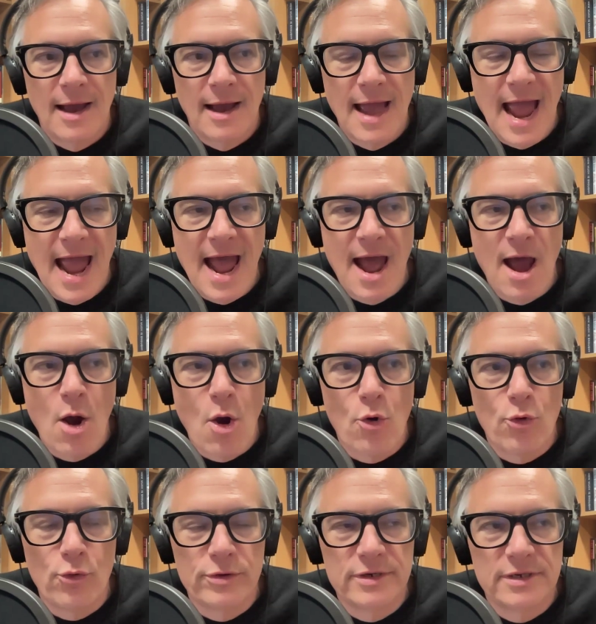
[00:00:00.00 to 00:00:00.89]

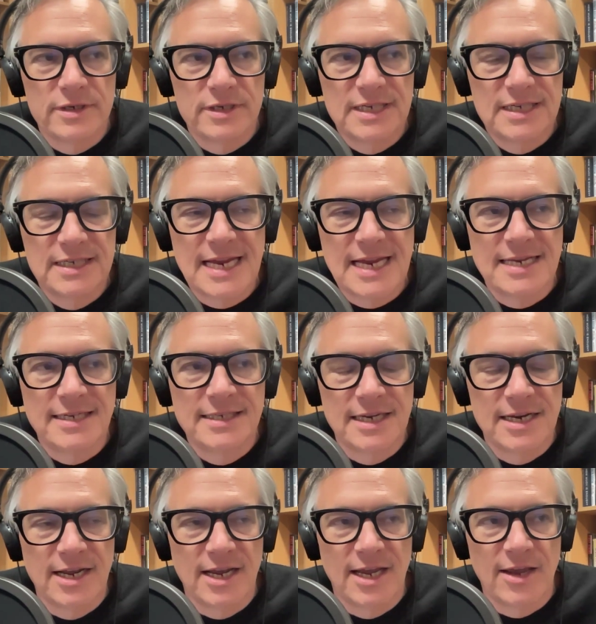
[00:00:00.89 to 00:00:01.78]
how
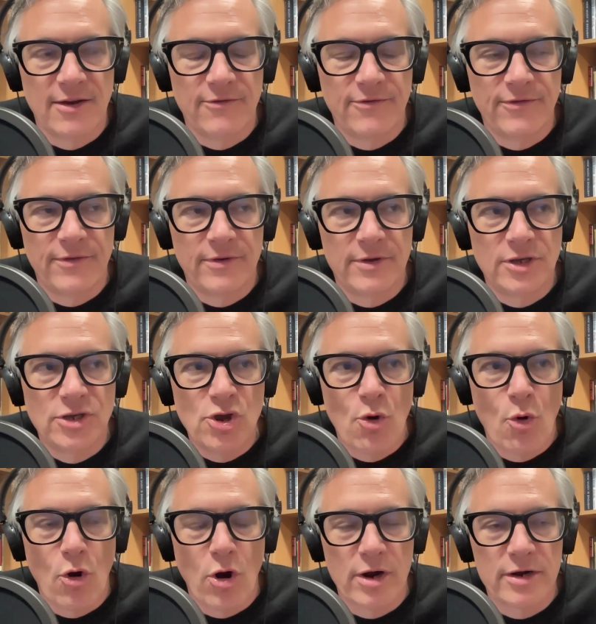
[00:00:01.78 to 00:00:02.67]
sensitive
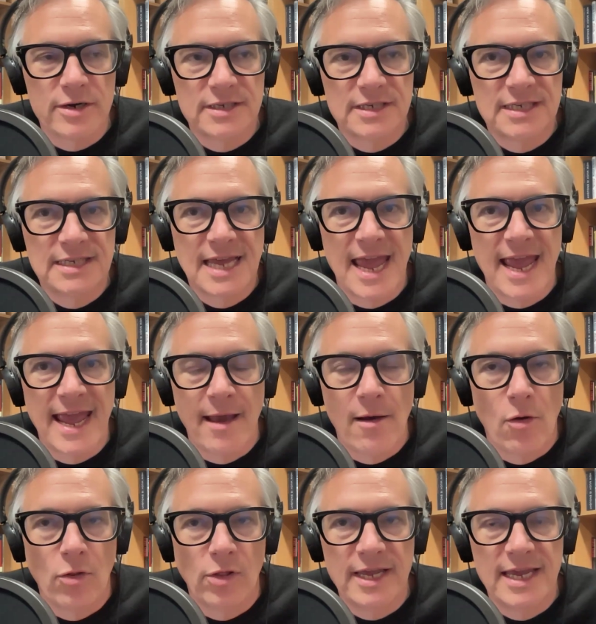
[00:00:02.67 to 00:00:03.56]
your
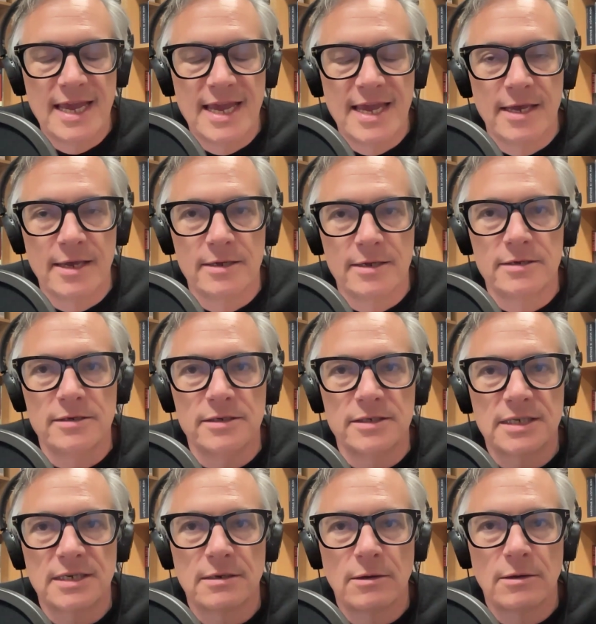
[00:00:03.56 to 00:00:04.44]
scale
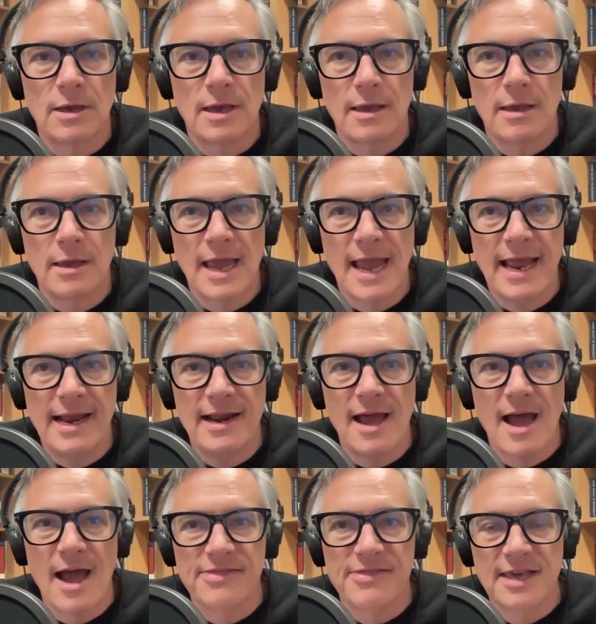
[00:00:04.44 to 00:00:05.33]
is.
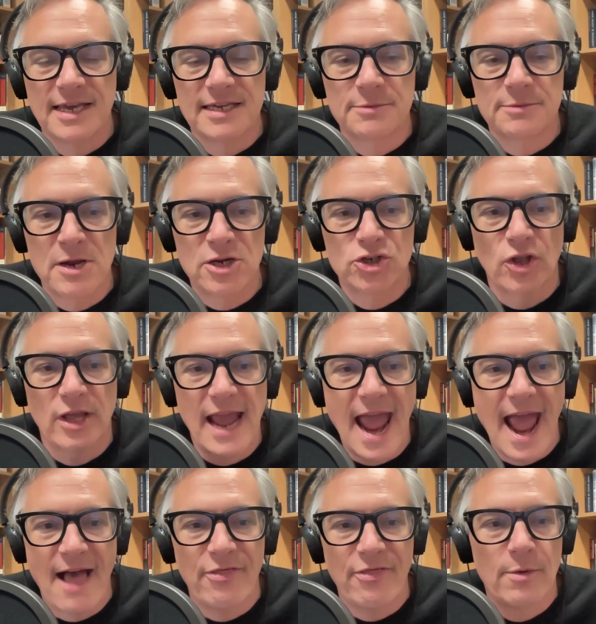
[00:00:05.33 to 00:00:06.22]
And I think
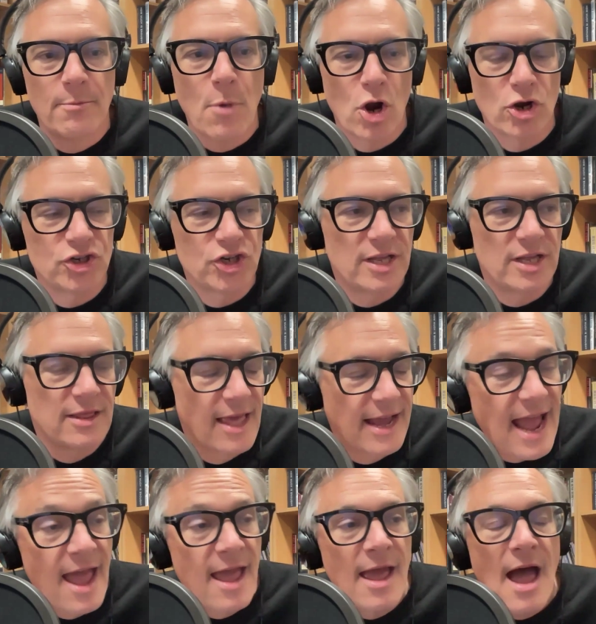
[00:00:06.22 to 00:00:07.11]
especially at the margin.
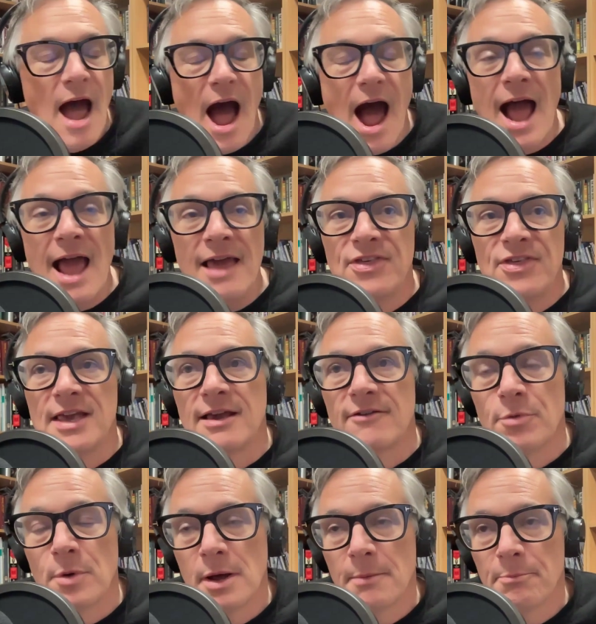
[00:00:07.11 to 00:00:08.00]
Like I think
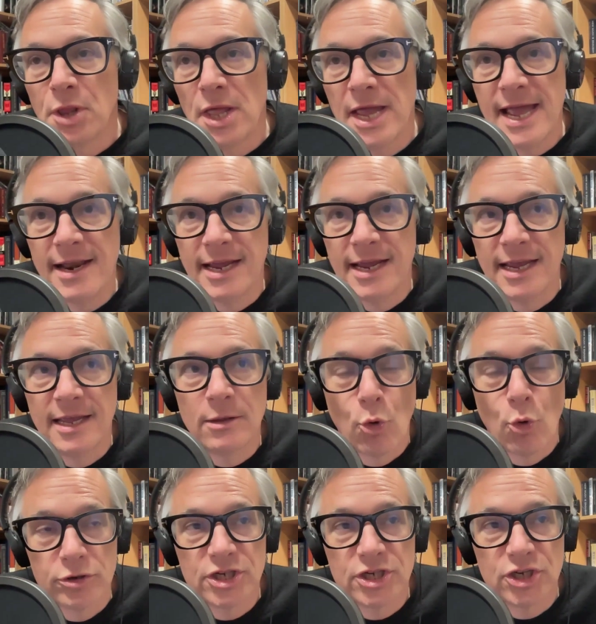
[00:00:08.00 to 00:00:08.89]
of Planet
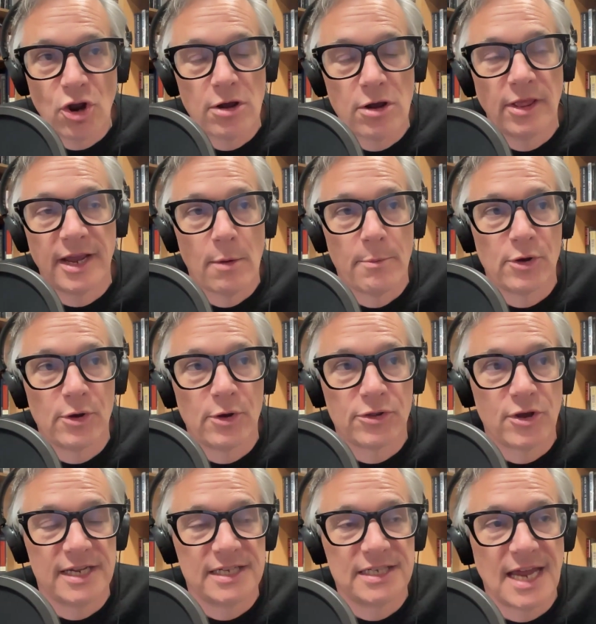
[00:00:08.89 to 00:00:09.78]
or Starlink are both
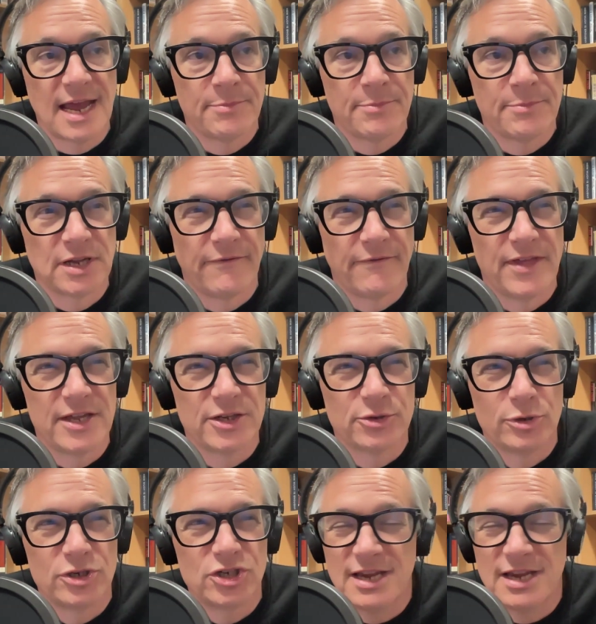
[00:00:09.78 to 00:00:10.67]
good examples of this,
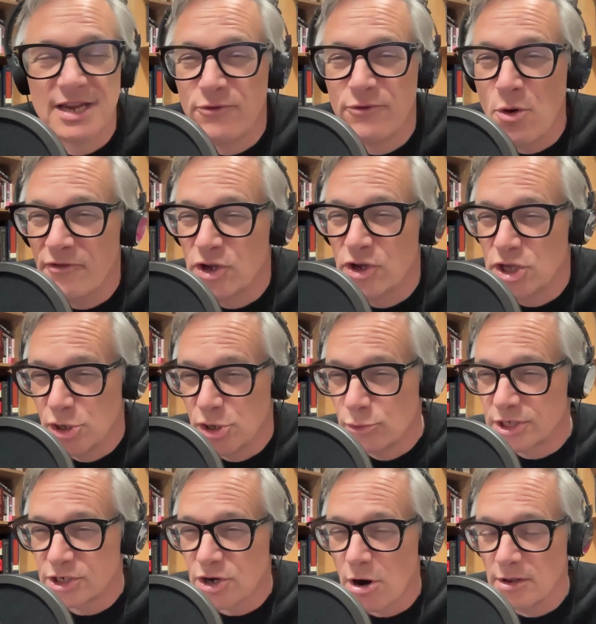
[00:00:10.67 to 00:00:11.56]
which is, have you ever
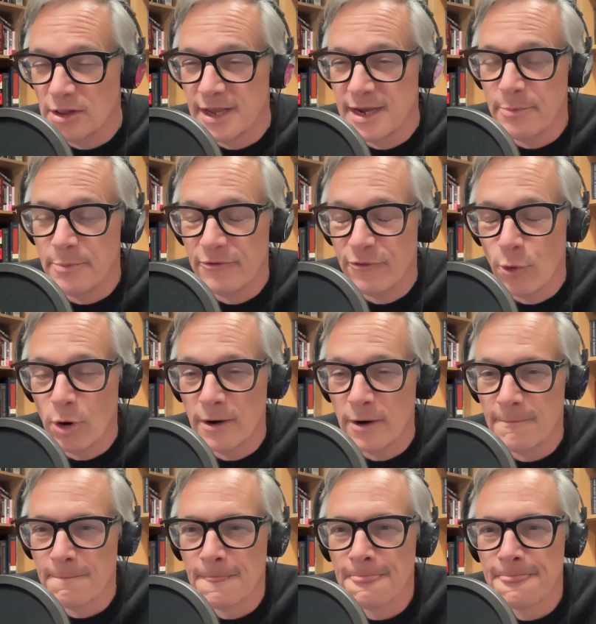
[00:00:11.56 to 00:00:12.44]
used Starlink before?